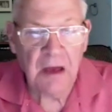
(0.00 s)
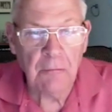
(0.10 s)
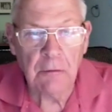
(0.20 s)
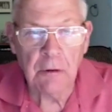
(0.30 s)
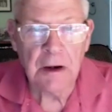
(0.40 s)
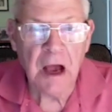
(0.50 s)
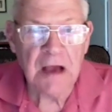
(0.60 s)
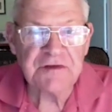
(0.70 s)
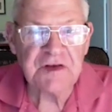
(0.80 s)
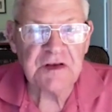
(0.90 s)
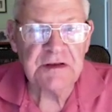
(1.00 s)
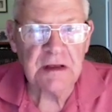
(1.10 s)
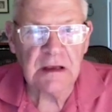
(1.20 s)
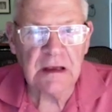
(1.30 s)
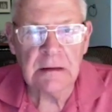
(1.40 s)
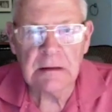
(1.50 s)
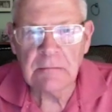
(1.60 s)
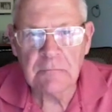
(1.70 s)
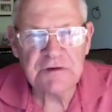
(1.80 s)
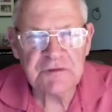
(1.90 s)
that were an IC
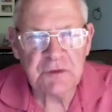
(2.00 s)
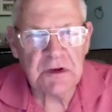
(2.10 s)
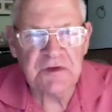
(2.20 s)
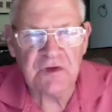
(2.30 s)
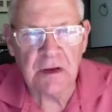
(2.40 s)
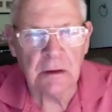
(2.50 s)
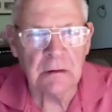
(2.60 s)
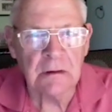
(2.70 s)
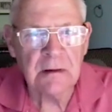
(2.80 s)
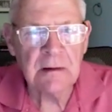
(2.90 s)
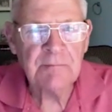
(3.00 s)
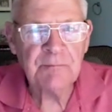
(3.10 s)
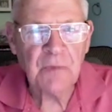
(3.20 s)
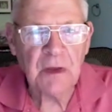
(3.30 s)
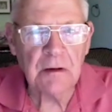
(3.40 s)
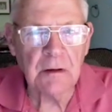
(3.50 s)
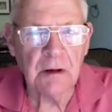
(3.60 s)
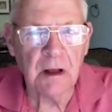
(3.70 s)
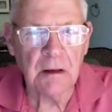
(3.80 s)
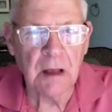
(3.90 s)
dinghy, which we sail
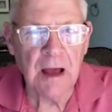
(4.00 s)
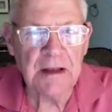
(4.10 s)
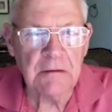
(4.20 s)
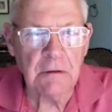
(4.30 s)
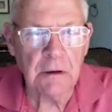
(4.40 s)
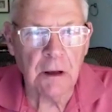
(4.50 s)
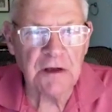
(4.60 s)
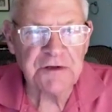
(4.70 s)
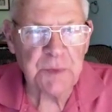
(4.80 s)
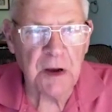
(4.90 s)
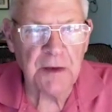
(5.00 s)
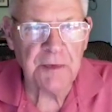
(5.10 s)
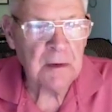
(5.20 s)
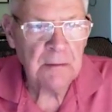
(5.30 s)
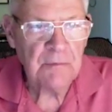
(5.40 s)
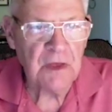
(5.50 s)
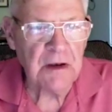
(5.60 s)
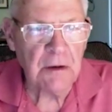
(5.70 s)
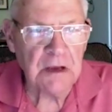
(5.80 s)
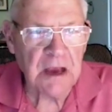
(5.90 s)
a lot here at Larchmont,
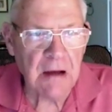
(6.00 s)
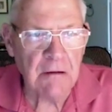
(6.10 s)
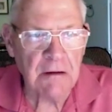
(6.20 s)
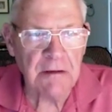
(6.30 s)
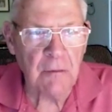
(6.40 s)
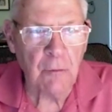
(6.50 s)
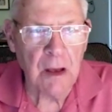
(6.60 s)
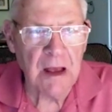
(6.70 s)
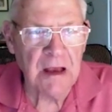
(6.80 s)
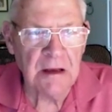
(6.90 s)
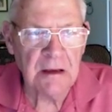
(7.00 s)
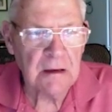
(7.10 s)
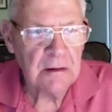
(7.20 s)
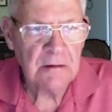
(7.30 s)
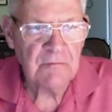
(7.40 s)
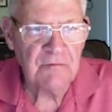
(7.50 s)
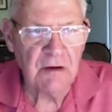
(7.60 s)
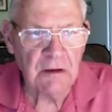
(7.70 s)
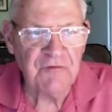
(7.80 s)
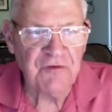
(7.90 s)
they don't carry their way
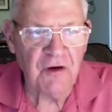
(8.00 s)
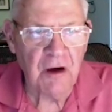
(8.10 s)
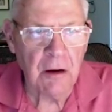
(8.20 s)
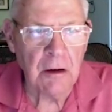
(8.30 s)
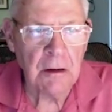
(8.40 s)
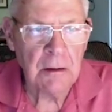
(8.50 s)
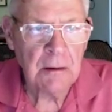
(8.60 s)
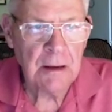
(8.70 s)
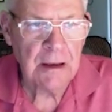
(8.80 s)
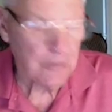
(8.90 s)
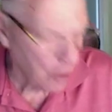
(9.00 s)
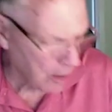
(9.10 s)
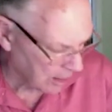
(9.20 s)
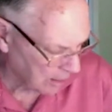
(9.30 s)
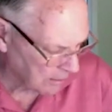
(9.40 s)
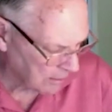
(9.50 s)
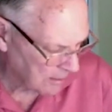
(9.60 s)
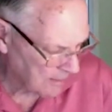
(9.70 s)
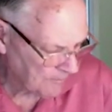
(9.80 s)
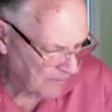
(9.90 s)
very far at all,
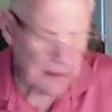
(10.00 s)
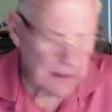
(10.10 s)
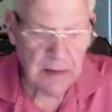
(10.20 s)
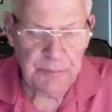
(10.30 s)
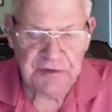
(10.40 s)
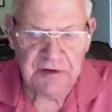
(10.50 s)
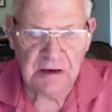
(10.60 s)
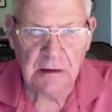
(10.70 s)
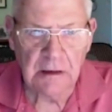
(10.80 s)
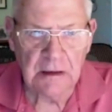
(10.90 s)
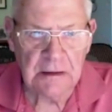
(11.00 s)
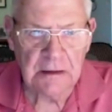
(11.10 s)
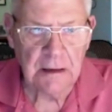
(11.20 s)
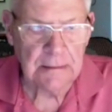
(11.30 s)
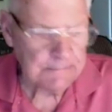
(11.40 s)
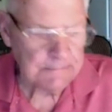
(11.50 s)
and they're particularly